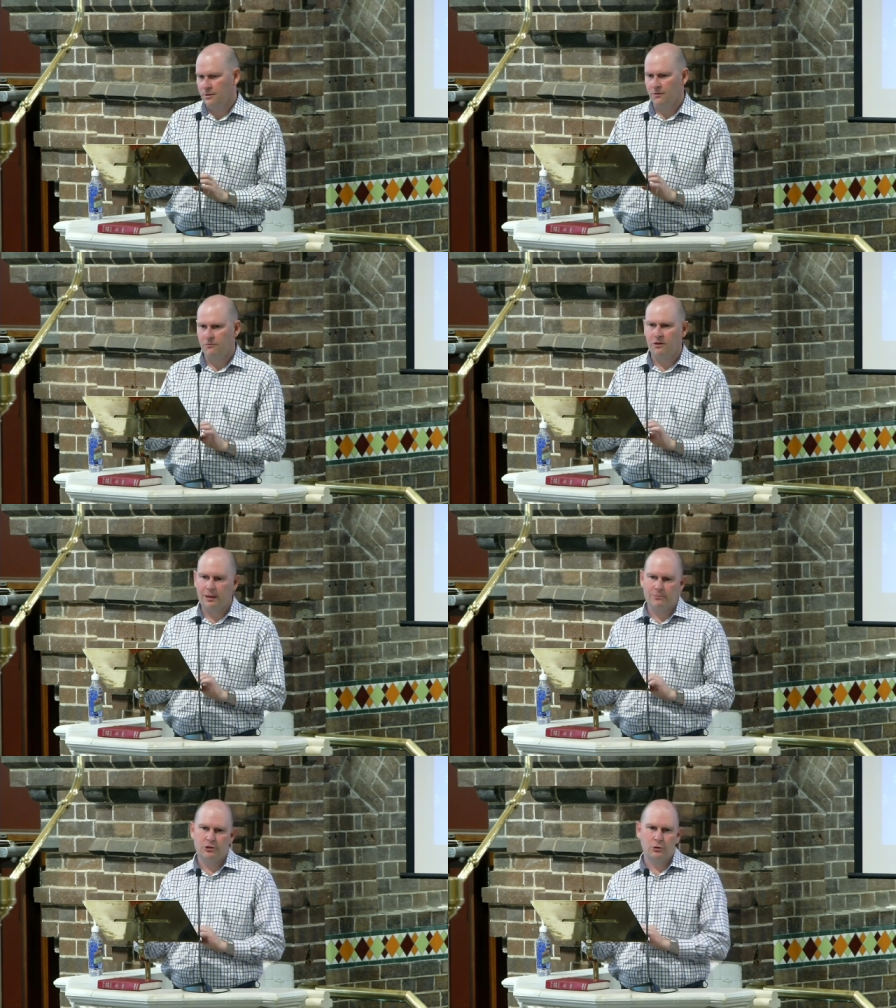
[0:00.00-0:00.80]
For
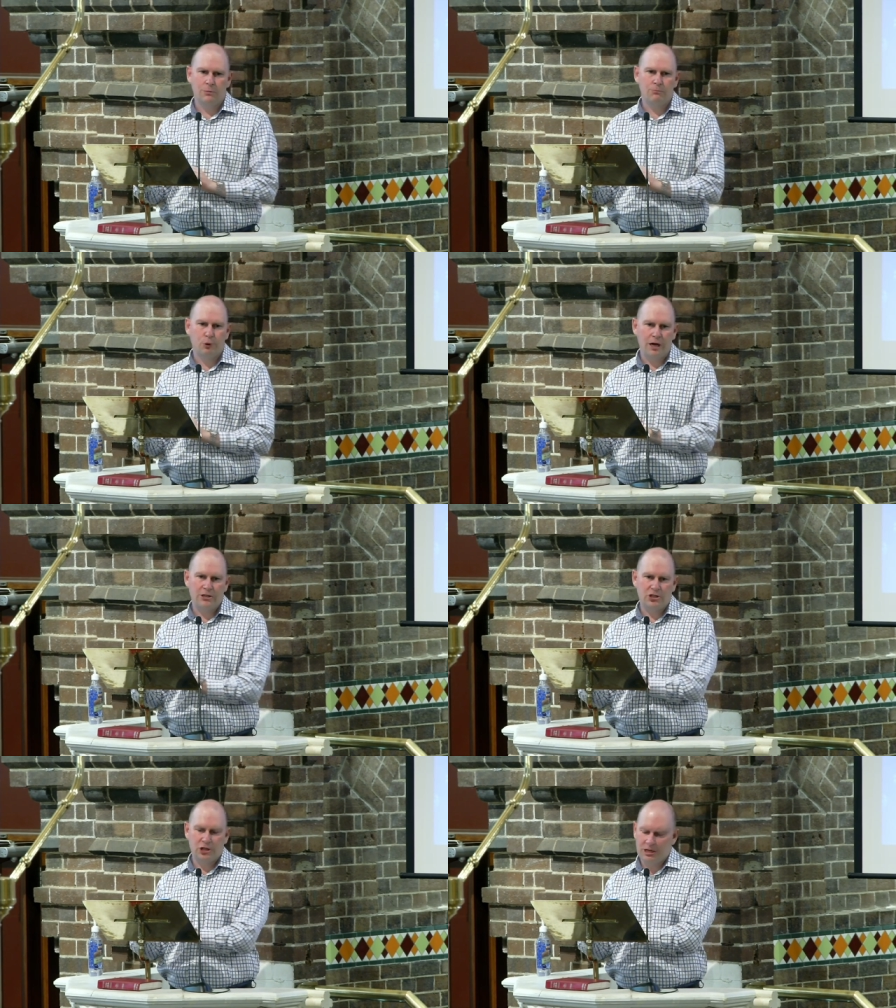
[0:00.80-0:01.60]
them to embrace
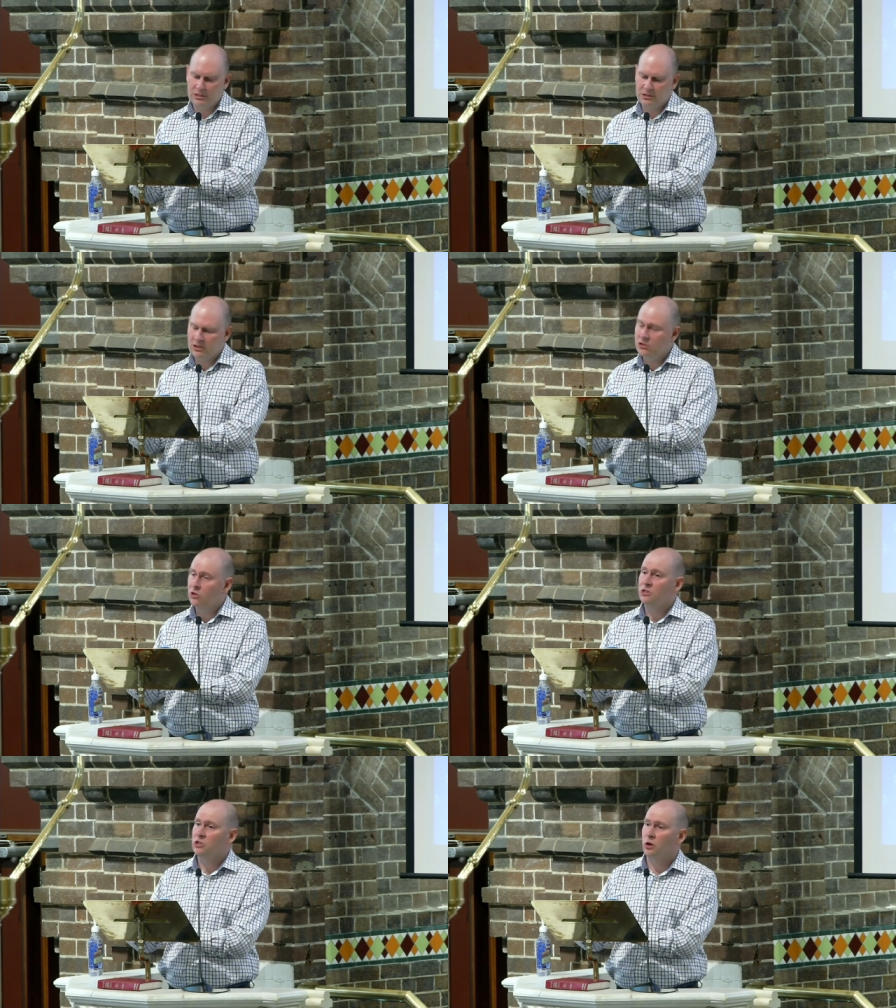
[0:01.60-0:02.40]
Jesus is not
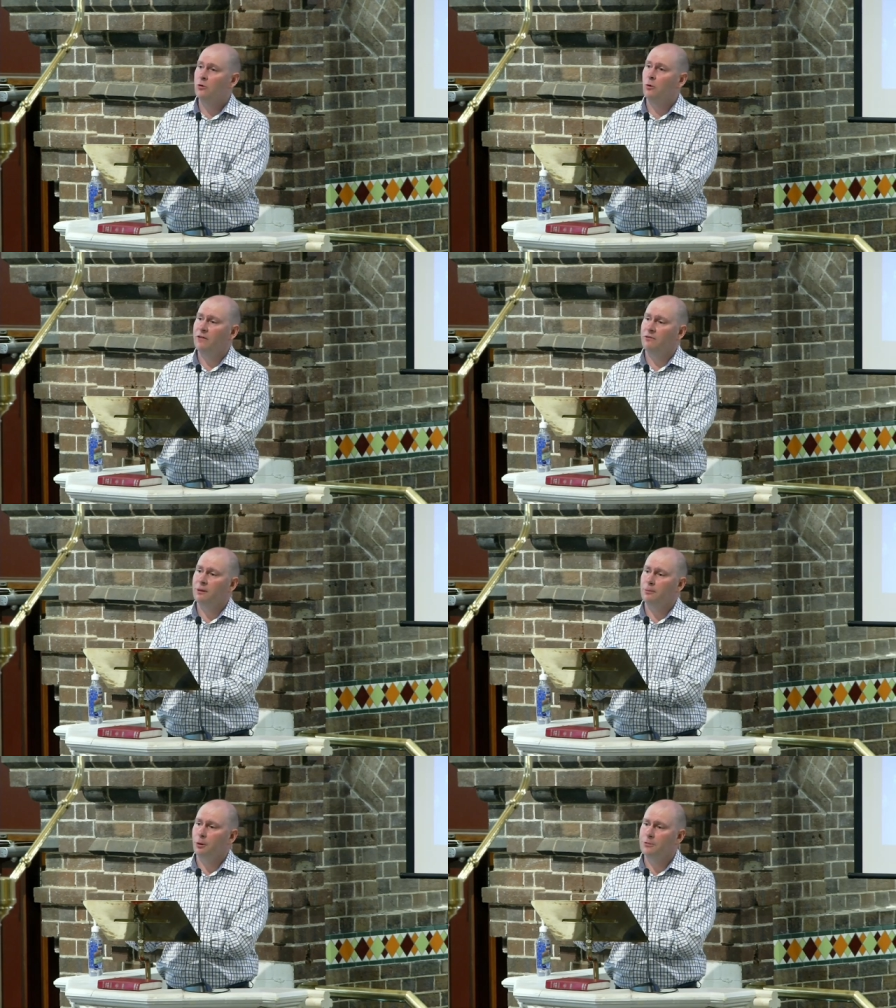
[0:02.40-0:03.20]
to turn away from the
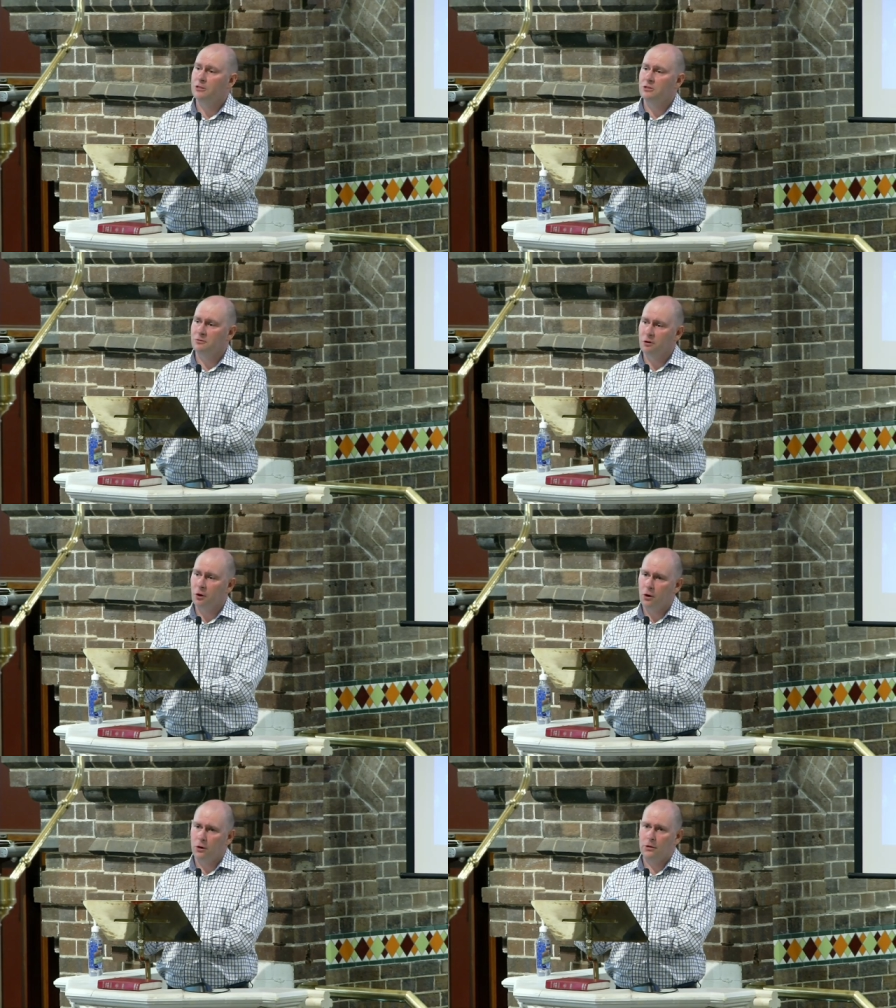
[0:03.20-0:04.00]
promises of
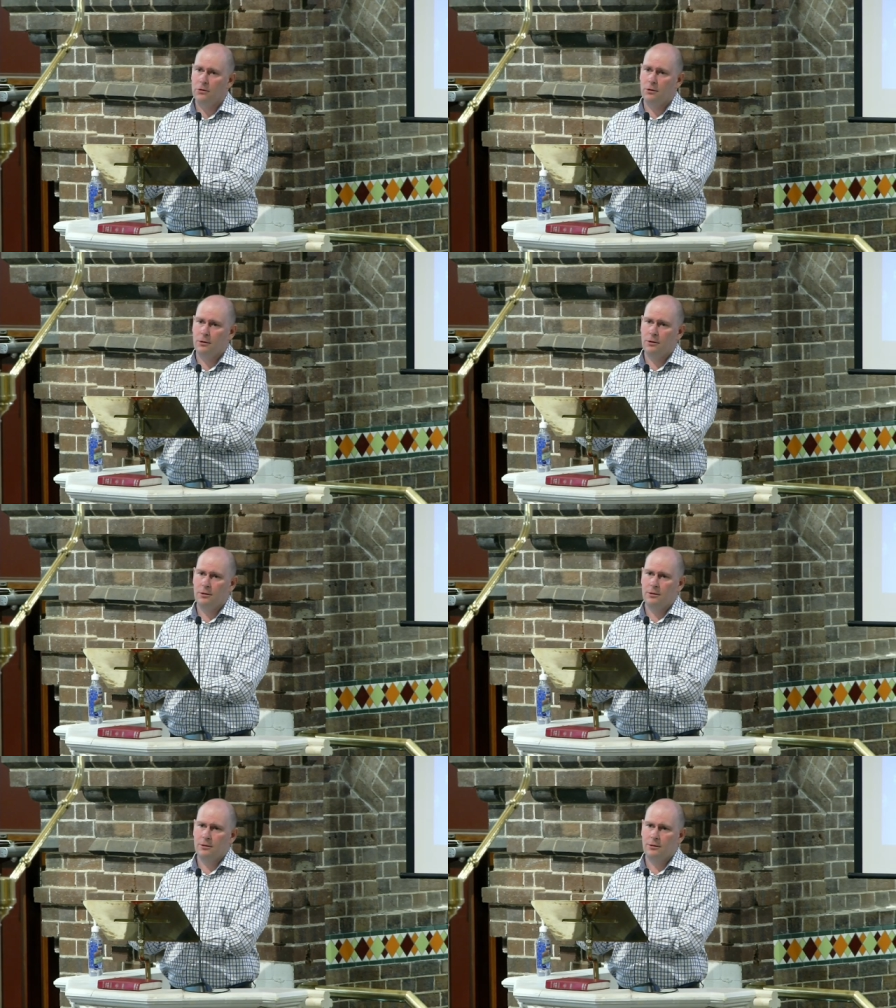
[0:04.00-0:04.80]
God,
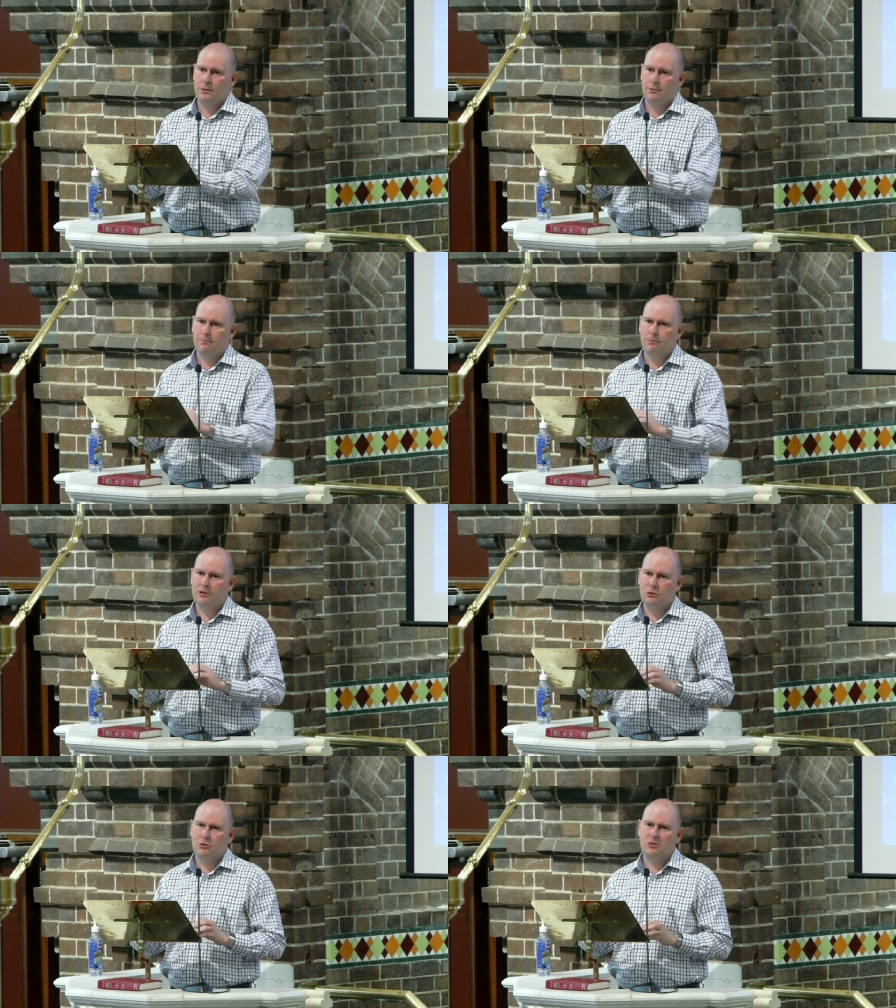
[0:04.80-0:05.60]
but
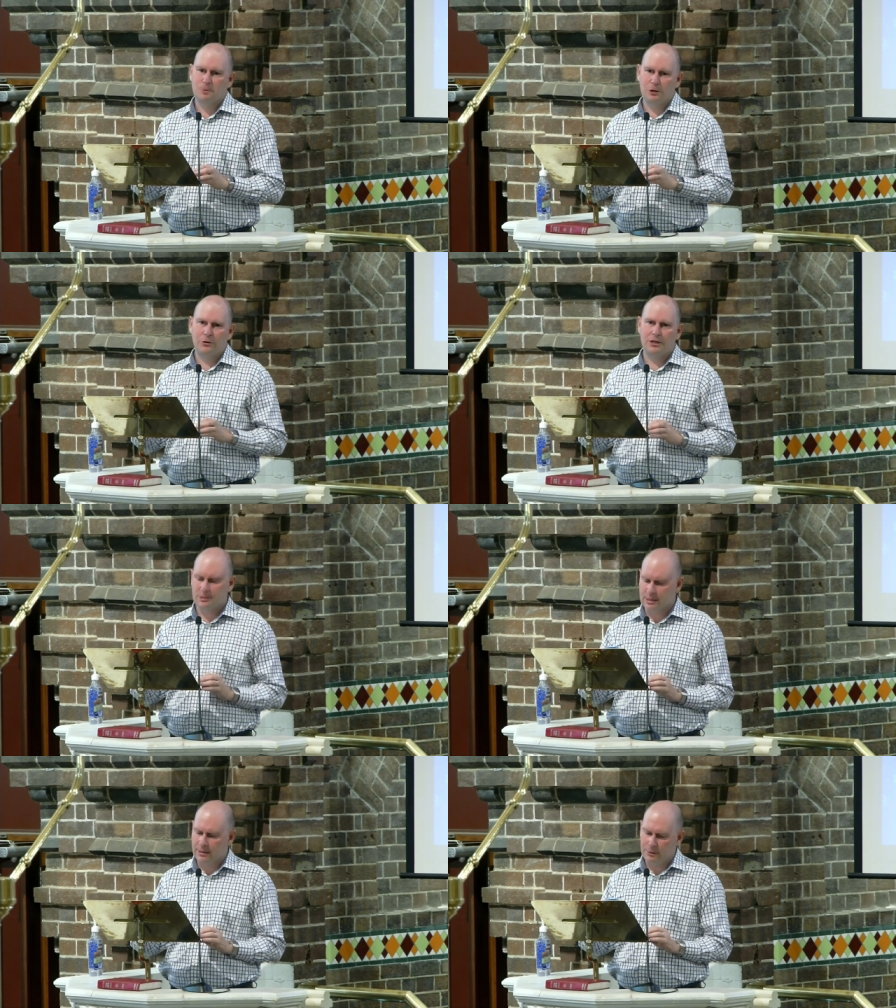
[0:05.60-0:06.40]
to experience
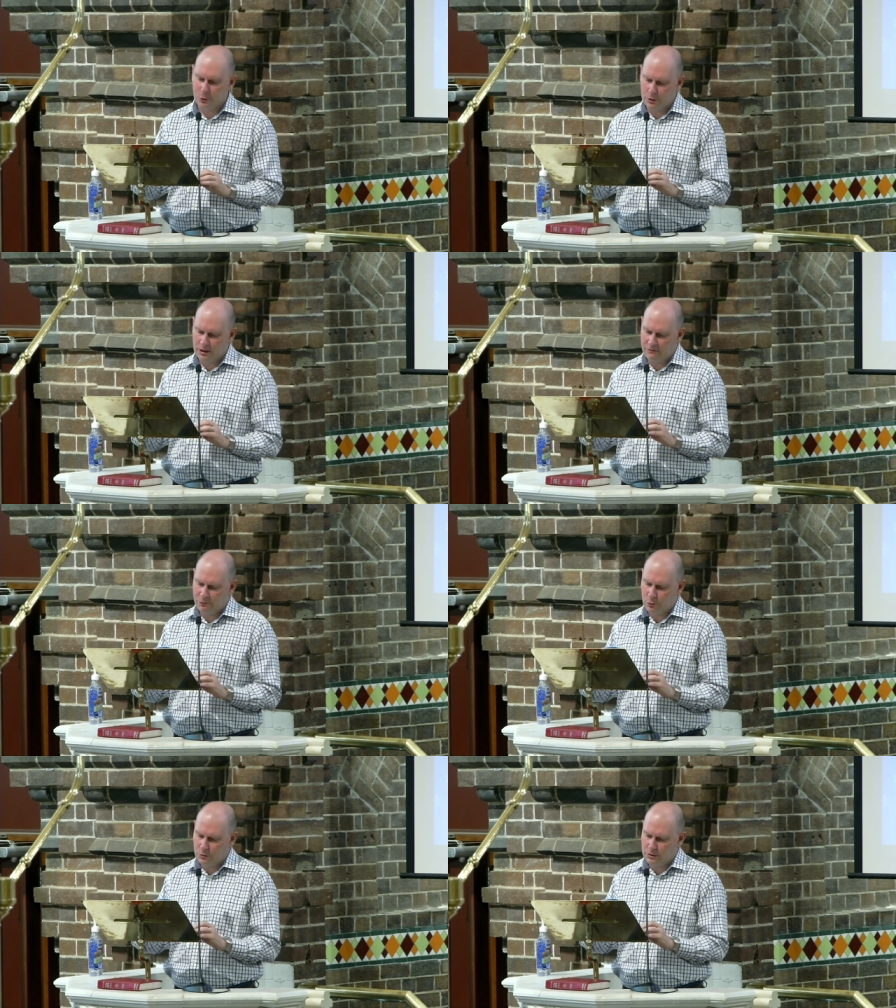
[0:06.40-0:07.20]
them in all their
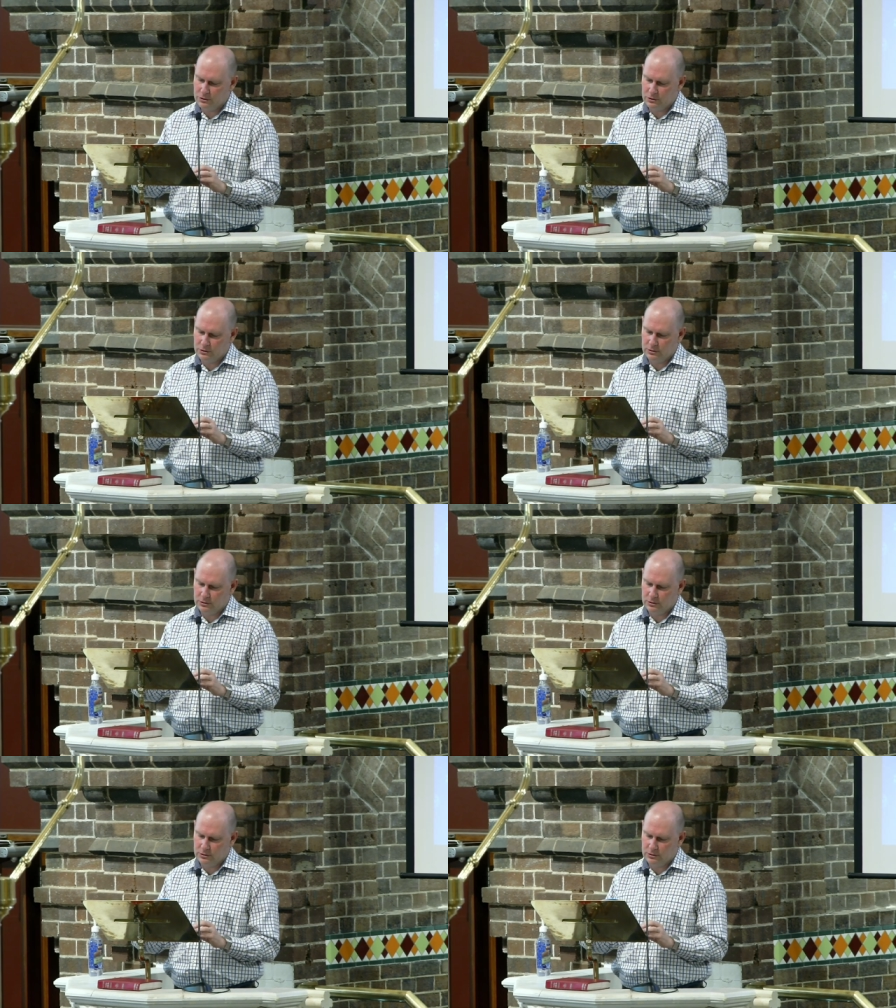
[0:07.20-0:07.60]
fullness.